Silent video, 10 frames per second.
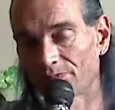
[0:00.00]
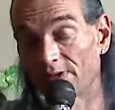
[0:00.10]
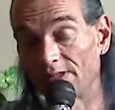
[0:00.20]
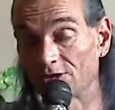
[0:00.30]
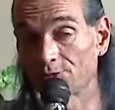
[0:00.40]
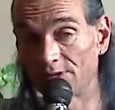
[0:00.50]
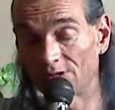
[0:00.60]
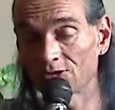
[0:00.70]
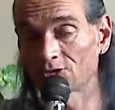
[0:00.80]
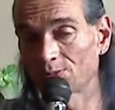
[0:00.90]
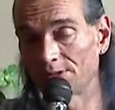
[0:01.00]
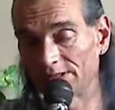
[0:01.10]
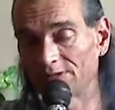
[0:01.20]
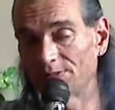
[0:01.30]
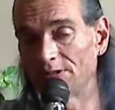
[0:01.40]
And there's been also
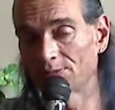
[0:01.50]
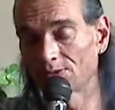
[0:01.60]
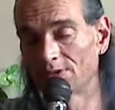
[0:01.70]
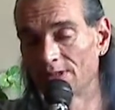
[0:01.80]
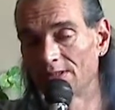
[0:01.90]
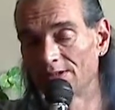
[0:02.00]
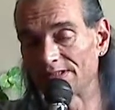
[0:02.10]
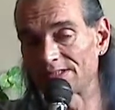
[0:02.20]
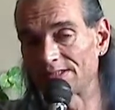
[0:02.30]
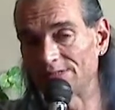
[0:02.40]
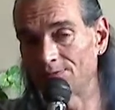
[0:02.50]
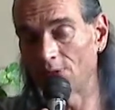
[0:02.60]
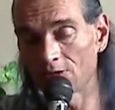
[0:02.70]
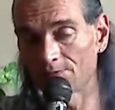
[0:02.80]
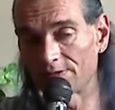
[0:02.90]
plenty of people that's
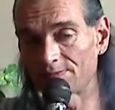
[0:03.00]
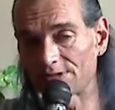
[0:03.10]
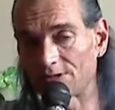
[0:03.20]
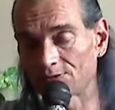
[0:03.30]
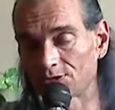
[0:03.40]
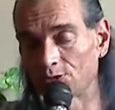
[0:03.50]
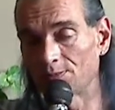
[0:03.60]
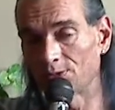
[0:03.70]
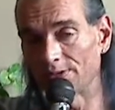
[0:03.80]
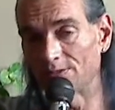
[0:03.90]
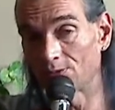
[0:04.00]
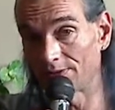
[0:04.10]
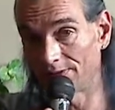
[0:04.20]
evolved themselves to a point where